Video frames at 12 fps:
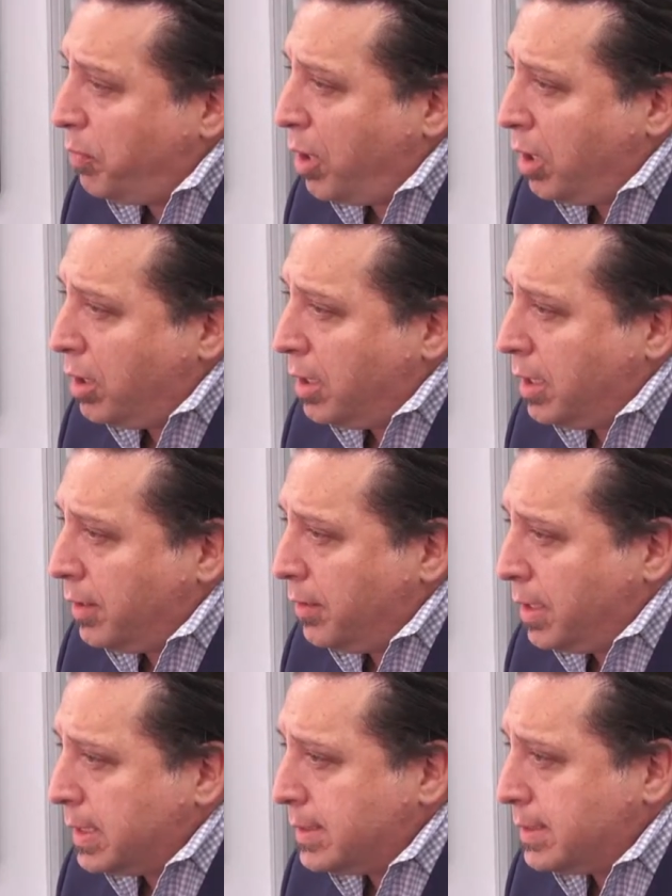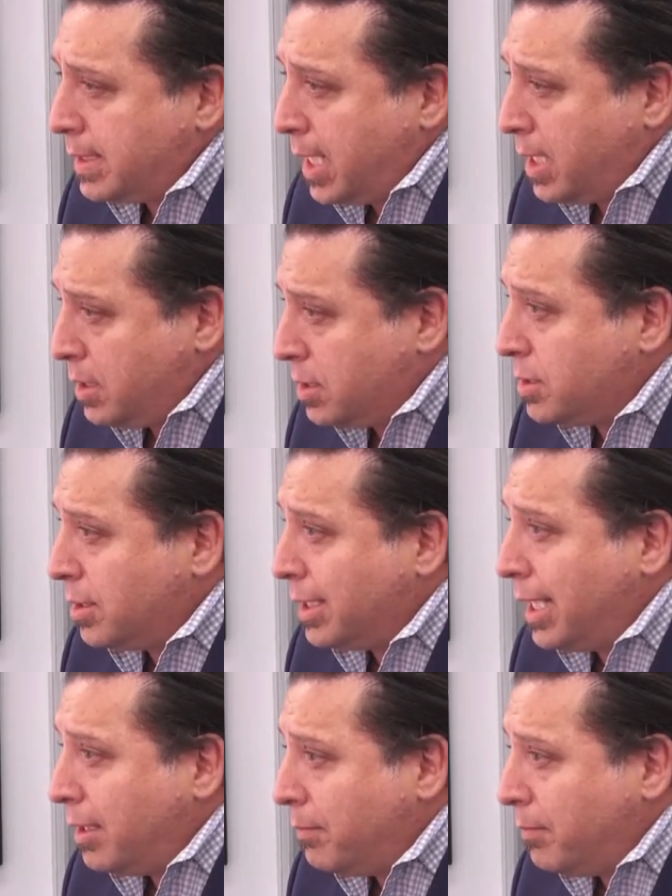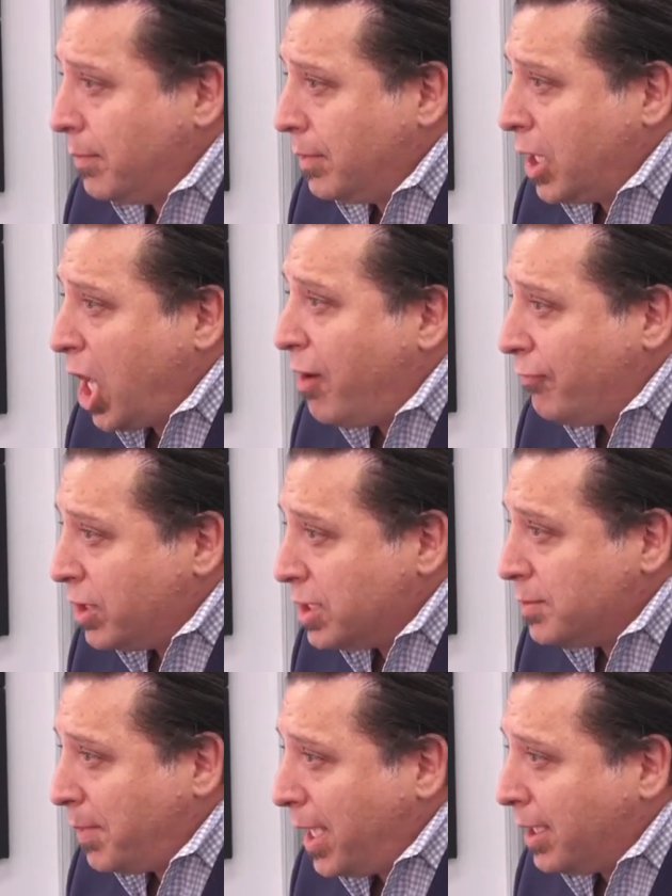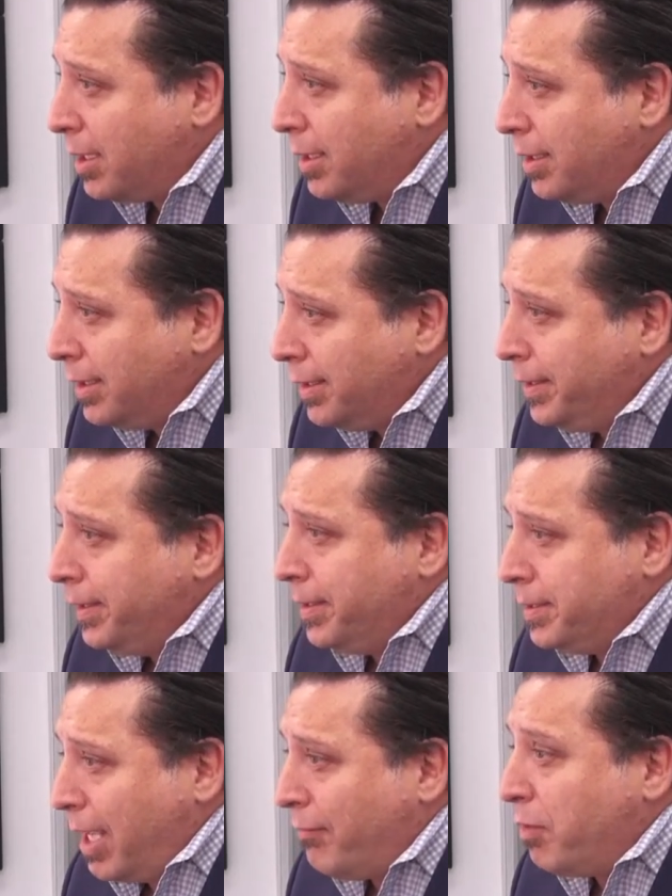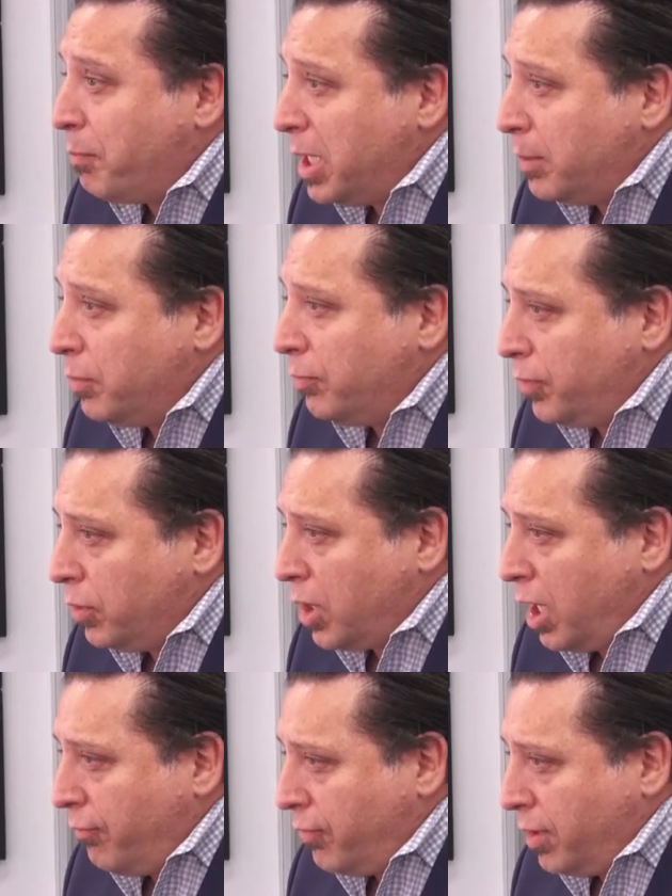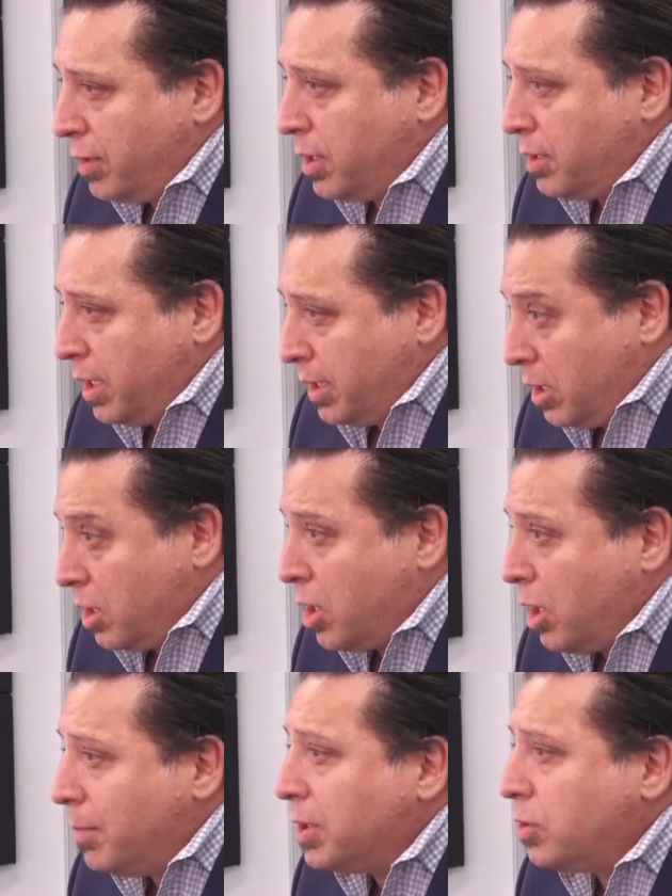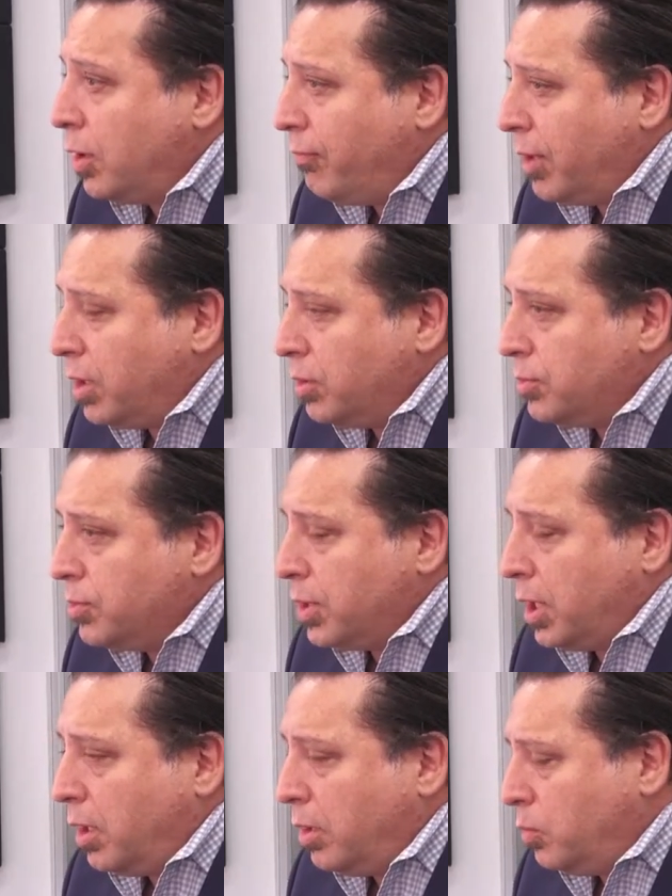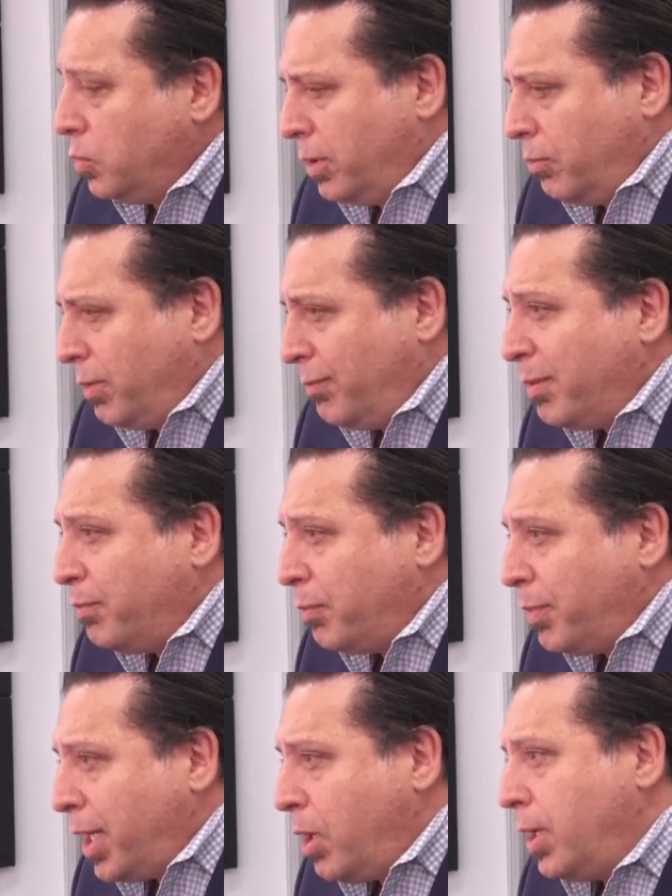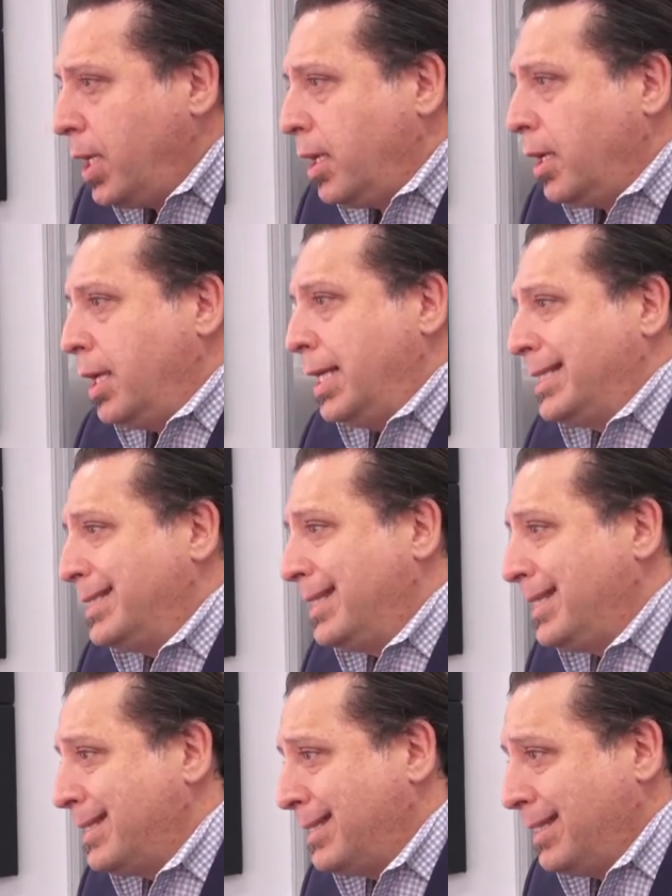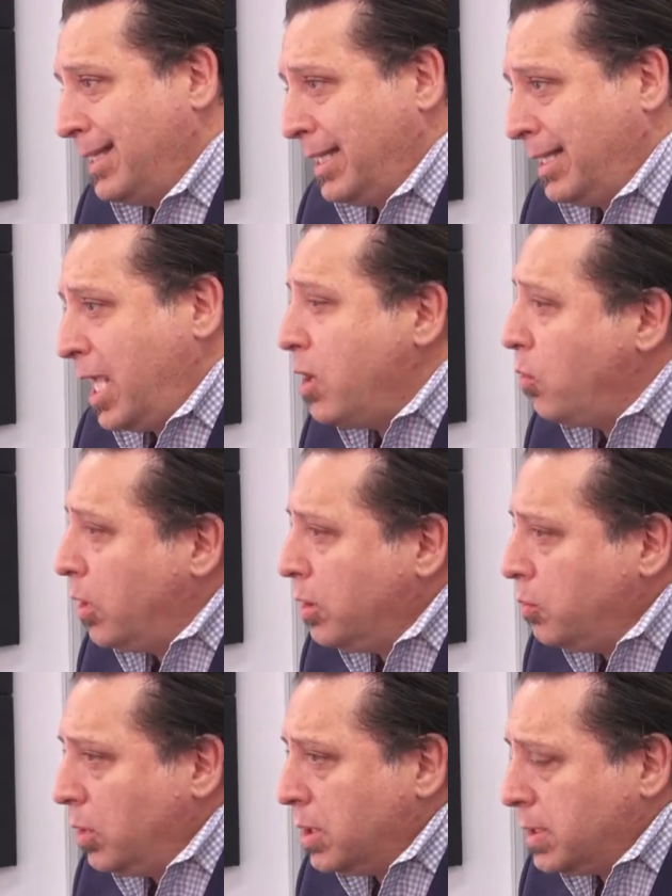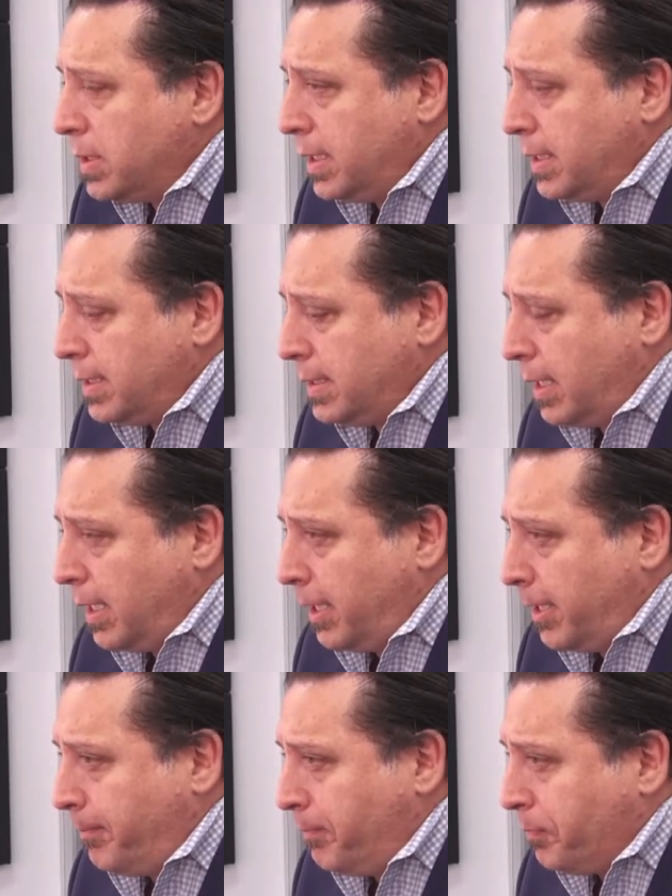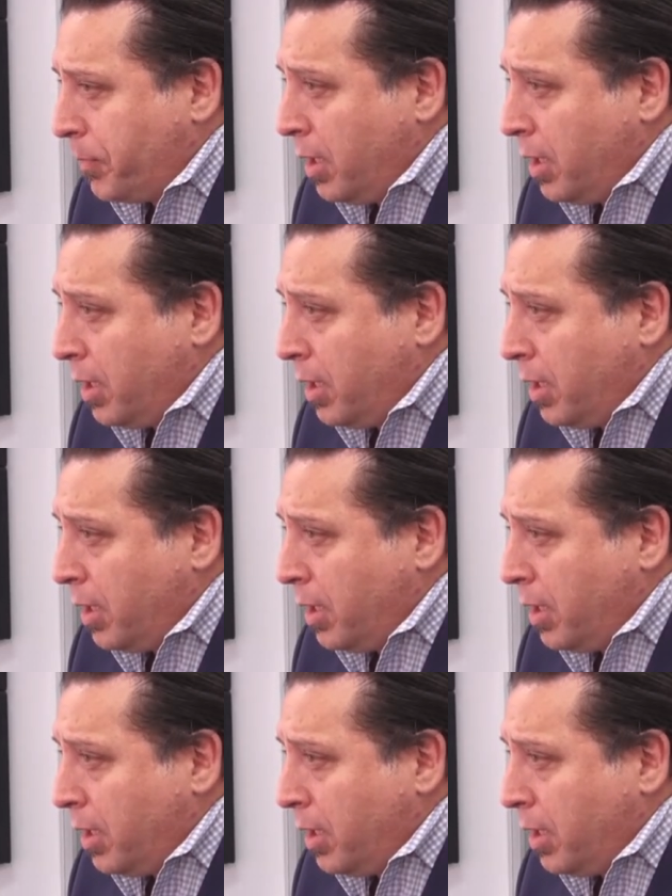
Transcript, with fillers: part in this stage is to get confidence back. Right. To have the people feel confident that they can come into our venues. Uh, we, we've been preparing since day one. Once this um,